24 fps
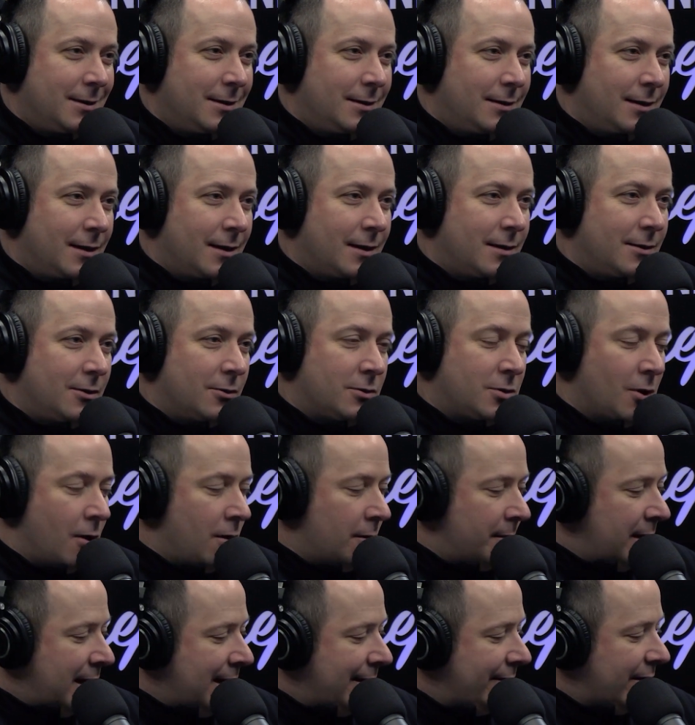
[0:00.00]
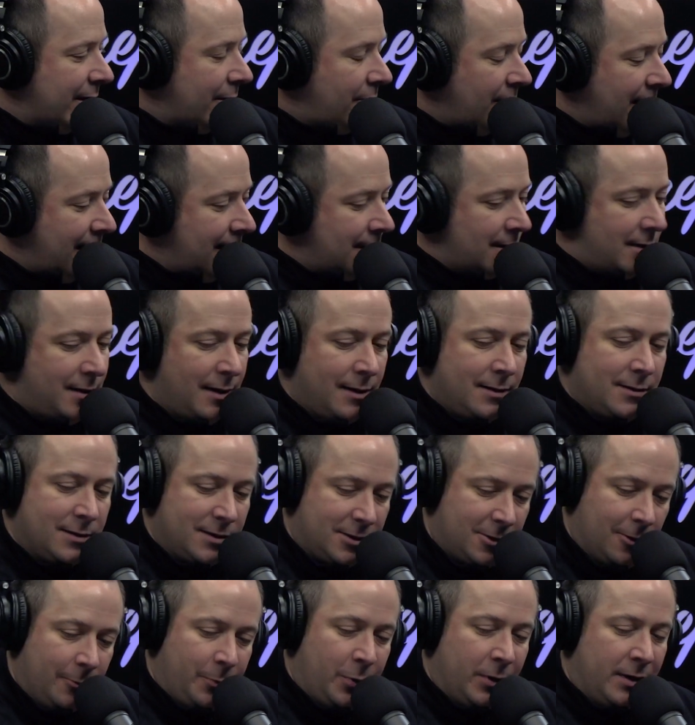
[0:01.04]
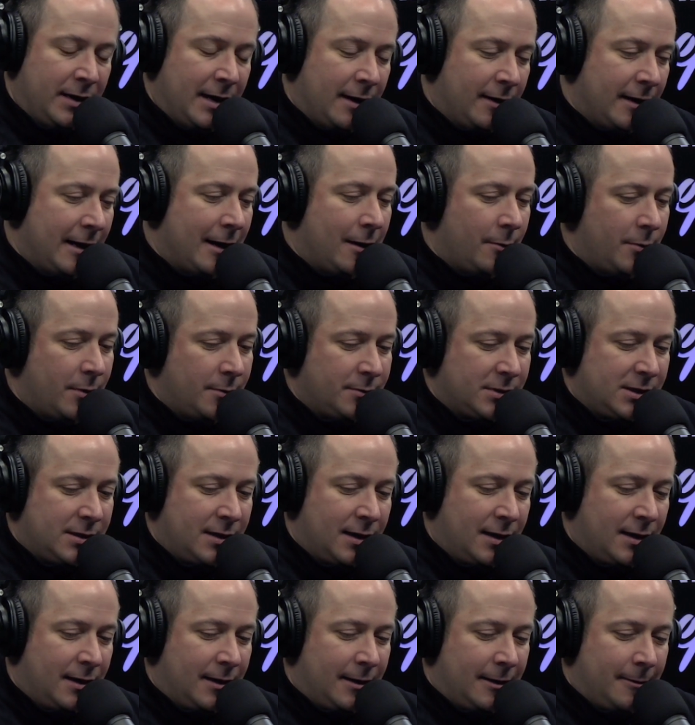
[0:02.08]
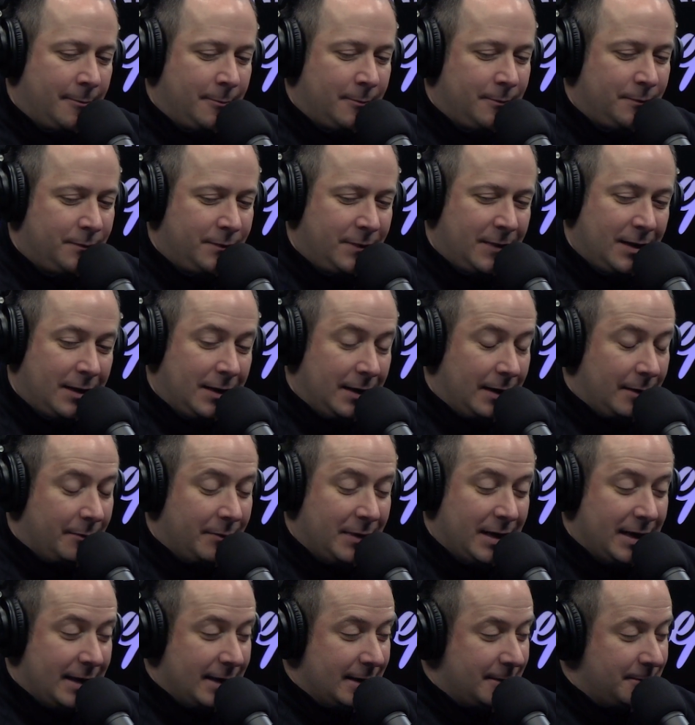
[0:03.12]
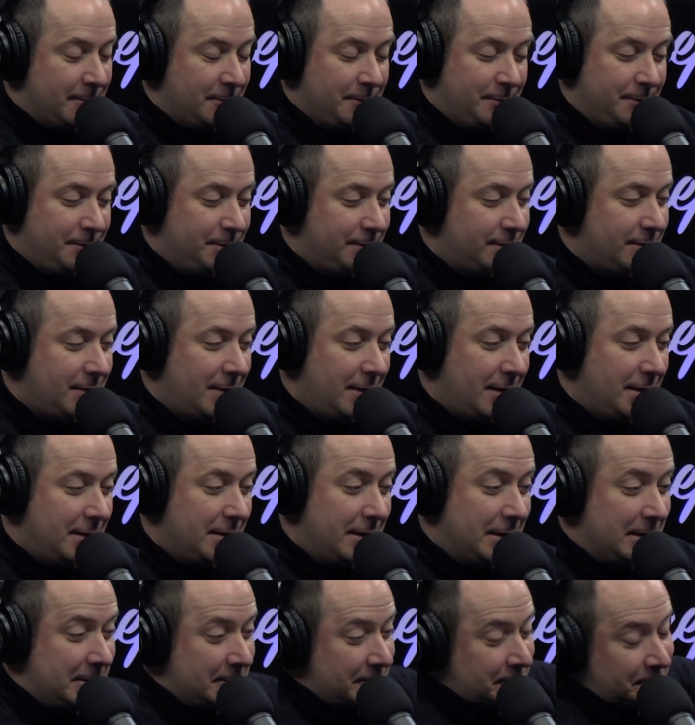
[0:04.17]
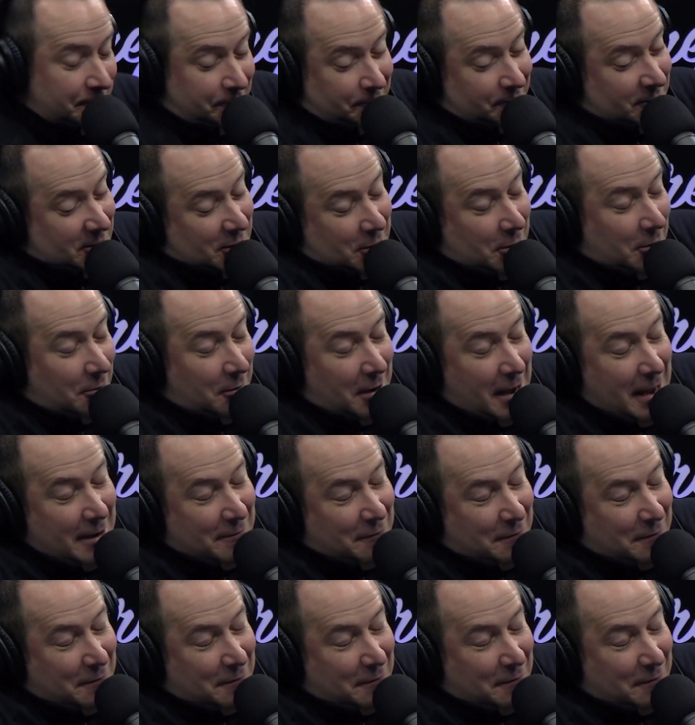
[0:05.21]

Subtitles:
And you're talking about having a grandkid and still putting out albums. Man, it's a good life.